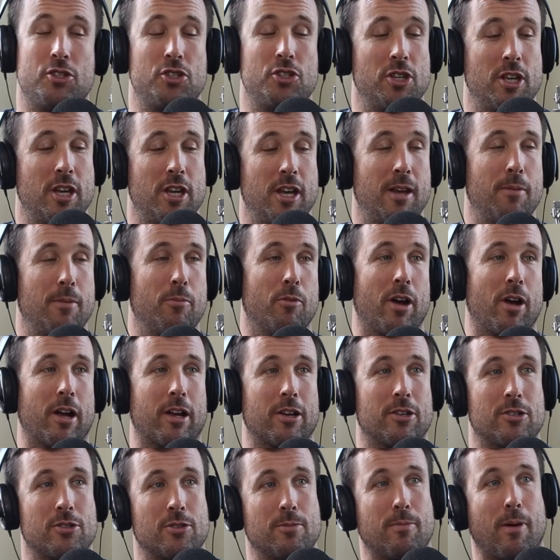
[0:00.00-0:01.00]
gym where I
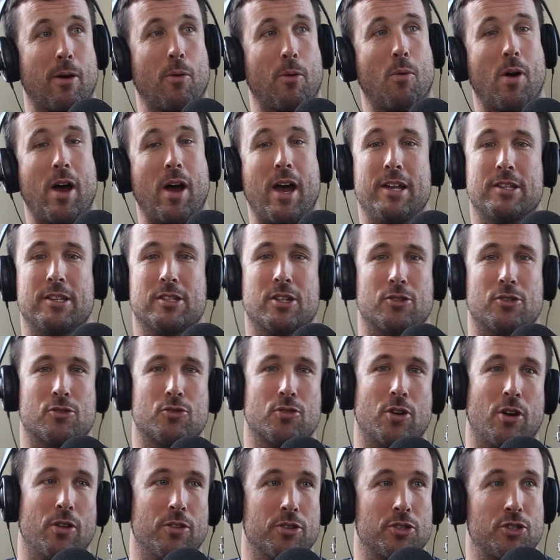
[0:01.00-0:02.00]
could do my weights,
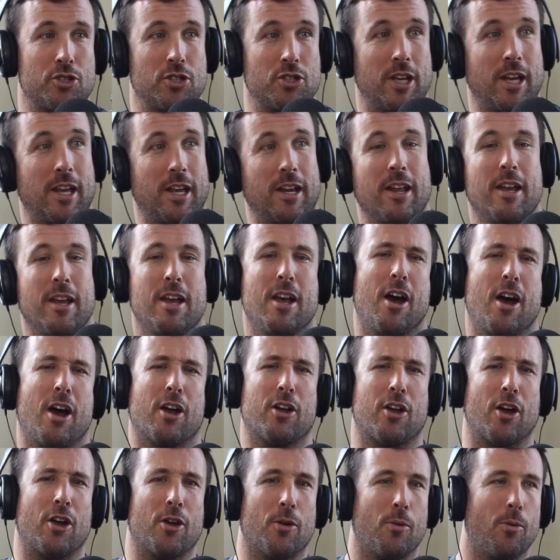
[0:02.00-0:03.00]
control the shit. I
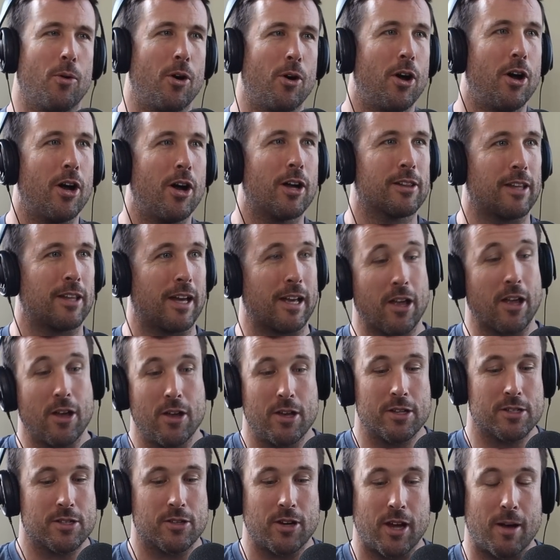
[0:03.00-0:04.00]
go to work like
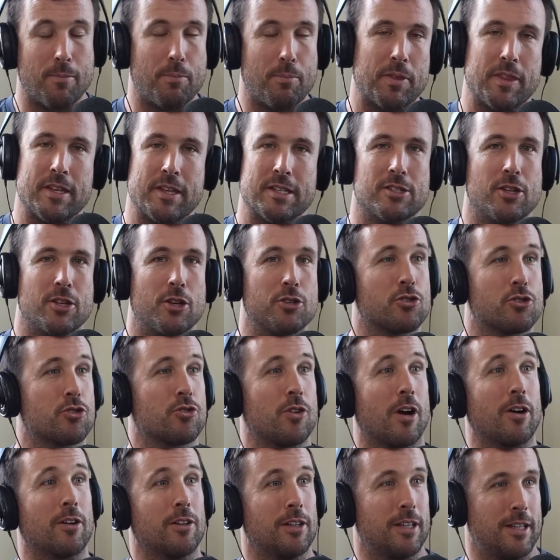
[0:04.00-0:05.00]
tonight, but there's no
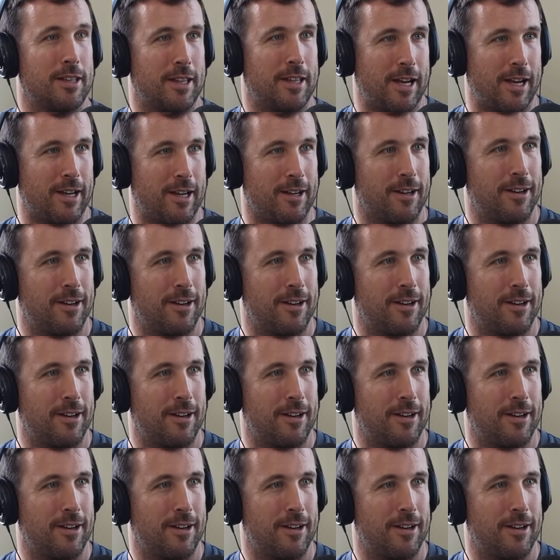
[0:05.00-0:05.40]
struggle in that.